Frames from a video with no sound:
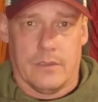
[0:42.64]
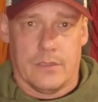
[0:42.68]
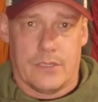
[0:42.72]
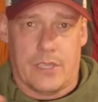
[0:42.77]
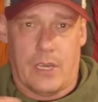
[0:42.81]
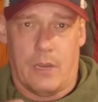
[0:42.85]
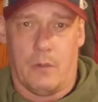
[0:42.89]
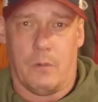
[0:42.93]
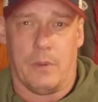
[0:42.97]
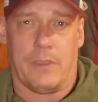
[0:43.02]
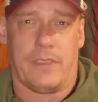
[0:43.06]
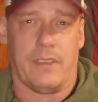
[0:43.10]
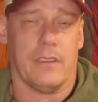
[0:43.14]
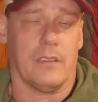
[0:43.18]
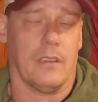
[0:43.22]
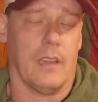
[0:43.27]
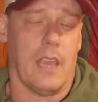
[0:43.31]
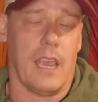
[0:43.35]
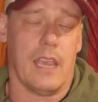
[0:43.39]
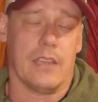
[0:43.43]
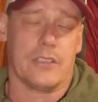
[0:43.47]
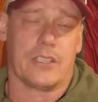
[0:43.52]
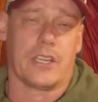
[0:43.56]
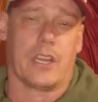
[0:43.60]
So within the
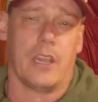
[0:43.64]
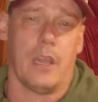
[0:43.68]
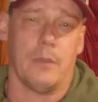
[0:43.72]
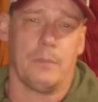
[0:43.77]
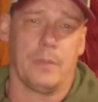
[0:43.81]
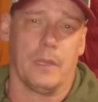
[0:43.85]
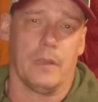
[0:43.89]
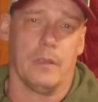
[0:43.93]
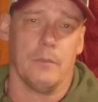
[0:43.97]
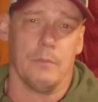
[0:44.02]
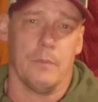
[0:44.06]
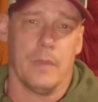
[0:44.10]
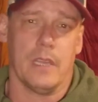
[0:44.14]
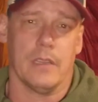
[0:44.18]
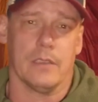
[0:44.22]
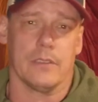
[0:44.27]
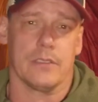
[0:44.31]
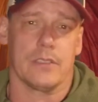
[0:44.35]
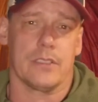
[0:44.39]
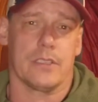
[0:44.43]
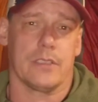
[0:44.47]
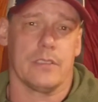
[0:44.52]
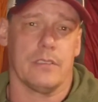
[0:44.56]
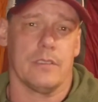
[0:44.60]
last couple of
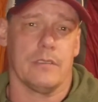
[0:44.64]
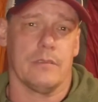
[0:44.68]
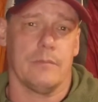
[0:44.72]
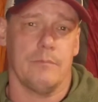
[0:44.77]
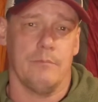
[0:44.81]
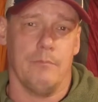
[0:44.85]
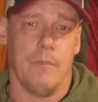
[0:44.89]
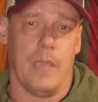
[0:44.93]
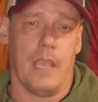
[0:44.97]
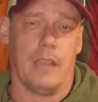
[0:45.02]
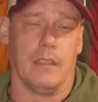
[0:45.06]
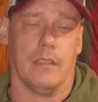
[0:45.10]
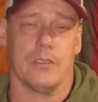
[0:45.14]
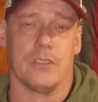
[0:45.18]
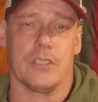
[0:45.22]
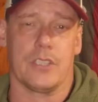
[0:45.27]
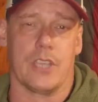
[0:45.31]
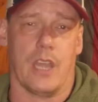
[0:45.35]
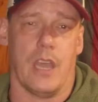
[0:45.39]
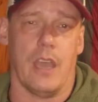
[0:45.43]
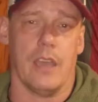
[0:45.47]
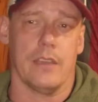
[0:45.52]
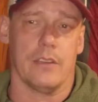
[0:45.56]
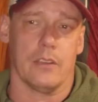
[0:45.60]
months,
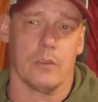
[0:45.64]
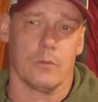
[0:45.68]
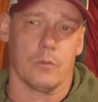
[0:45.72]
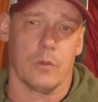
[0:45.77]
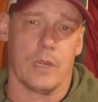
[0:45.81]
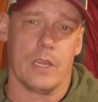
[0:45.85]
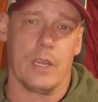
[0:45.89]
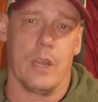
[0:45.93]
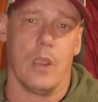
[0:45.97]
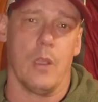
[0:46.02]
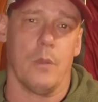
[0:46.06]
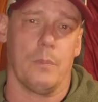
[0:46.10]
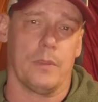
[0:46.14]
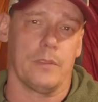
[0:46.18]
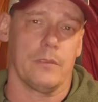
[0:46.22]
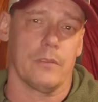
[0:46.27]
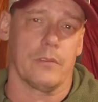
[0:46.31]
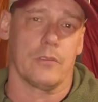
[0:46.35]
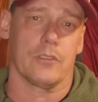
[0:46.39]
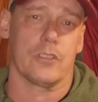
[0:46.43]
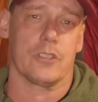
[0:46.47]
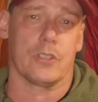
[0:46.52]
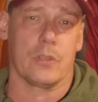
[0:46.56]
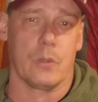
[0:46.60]
Melanzana
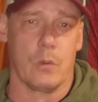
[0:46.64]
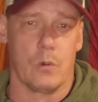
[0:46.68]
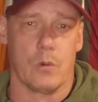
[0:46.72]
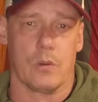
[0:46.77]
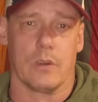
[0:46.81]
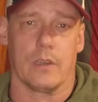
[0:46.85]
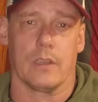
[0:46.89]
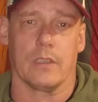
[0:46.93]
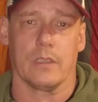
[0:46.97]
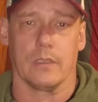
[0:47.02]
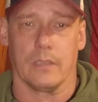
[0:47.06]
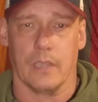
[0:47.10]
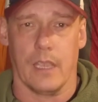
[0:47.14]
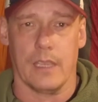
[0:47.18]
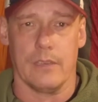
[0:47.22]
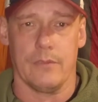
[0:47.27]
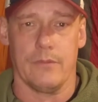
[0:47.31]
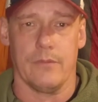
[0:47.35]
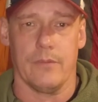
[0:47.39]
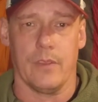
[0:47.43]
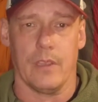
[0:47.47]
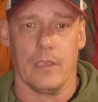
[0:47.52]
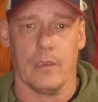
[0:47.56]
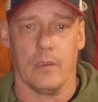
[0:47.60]
reopened their store in
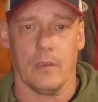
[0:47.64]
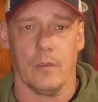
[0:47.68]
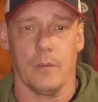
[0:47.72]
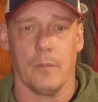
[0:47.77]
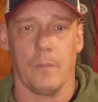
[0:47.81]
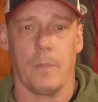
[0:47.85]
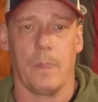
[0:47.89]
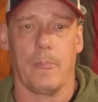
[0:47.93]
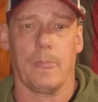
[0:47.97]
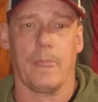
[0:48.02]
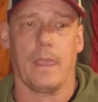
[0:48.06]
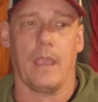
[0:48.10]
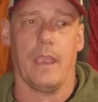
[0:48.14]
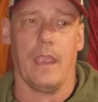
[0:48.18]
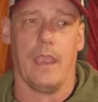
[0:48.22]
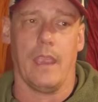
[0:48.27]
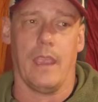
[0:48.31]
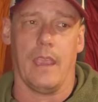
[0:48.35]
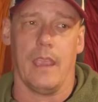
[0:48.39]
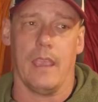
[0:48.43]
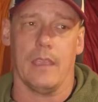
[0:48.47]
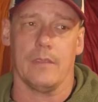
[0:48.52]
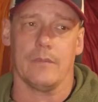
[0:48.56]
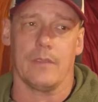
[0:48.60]
Leadville
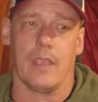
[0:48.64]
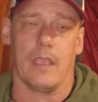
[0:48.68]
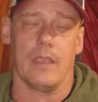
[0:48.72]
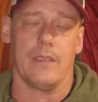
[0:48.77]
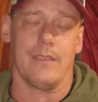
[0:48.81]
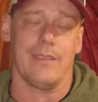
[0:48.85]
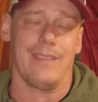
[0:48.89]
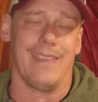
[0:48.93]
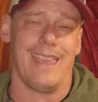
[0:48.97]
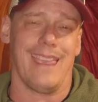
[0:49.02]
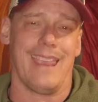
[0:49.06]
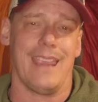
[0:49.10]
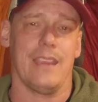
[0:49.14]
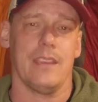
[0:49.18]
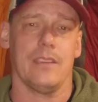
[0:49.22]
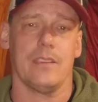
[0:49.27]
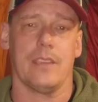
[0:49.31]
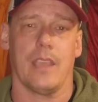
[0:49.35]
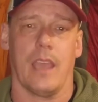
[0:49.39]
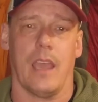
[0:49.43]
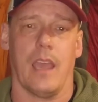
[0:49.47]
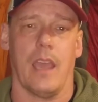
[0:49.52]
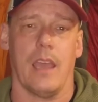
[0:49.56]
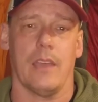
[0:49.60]
and they
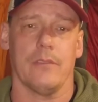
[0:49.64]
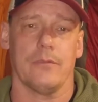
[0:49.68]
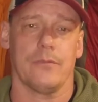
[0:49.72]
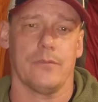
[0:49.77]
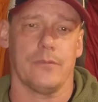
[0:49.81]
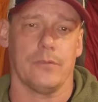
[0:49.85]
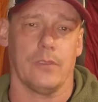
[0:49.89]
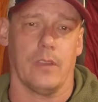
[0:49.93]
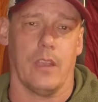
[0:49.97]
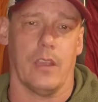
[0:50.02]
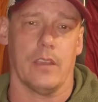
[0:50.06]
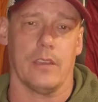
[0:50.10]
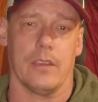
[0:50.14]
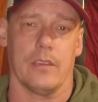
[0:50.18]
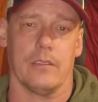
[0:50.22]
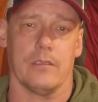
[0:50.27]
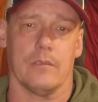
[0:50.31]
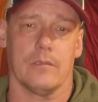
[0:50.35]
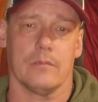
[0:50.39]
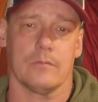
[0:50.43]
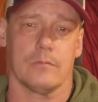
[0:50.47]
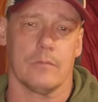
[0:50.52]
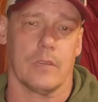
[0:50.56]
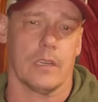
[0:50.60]
got flooded.
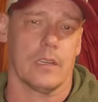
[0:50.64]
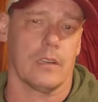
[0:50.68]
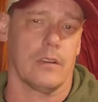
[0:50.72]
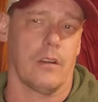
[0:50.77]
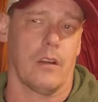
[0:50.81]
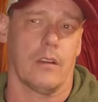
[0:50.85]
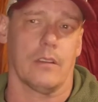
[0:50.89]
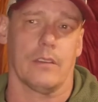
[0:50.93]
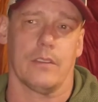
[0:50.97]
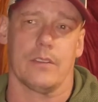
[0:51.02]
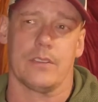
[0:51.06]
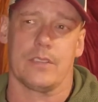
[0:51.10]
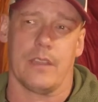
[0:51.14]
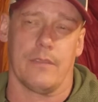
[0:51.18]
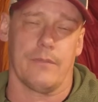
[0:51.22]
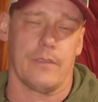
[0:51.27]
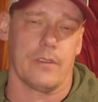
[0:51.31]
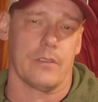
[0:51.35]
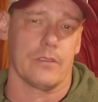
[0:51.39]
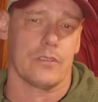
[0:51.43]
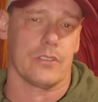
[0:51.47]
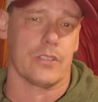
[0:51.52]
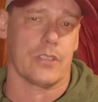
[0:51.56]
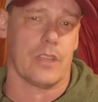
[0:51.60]
Regardless
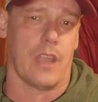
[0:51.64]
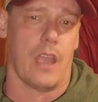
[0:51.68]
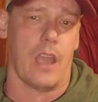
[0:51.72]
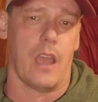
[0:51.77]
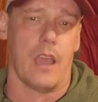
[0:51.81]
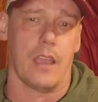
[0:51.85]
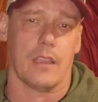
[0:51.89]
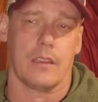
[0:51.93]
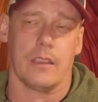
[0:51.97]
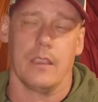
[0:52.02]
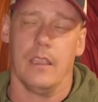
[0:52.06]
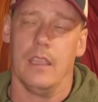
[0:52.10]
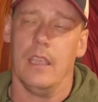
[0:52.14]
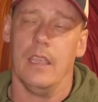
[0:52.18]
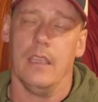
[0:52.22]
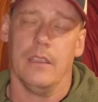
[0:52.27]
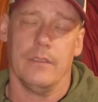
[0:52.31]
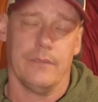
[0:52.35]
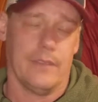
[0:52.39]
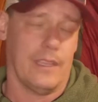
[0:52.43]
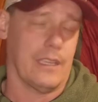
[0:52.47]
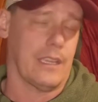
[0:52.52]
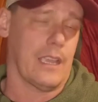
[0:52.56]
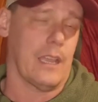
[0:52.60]
of their stock,
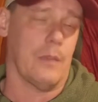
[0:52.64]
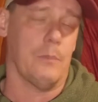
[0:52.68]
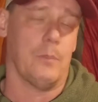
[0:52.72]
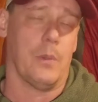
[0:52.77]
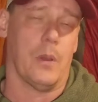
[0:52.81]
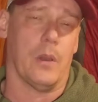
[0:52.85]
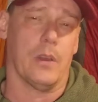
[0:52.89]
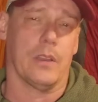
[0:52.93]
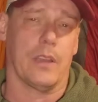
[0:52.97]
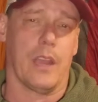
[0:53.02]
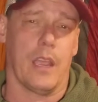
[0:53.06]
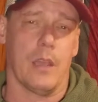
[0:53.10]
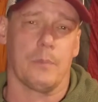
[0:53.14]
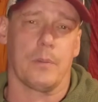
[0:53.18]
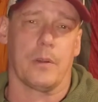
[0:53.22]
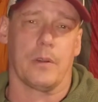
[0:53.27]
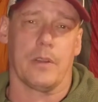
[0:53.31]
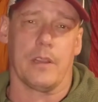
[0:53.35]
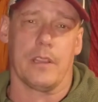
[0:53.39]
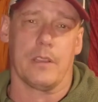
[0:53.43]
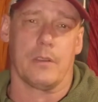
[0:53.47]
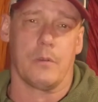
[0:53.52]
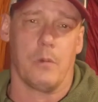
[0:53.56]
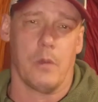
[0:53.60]
they got bought out
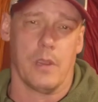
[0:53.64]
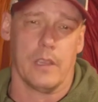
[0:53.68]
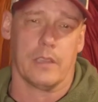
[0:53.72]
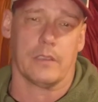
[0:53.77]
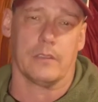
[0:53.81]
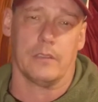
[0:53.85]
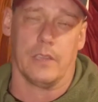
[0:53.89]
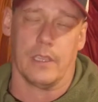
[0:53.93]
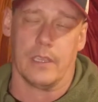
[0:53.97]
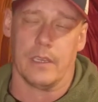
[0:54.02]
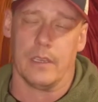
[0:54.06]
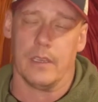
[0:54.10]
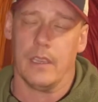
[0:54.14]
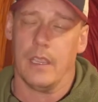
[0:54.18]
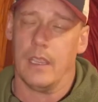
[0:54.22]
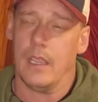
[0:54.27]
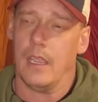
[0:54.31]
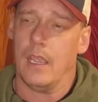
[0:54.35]
pretty quickly.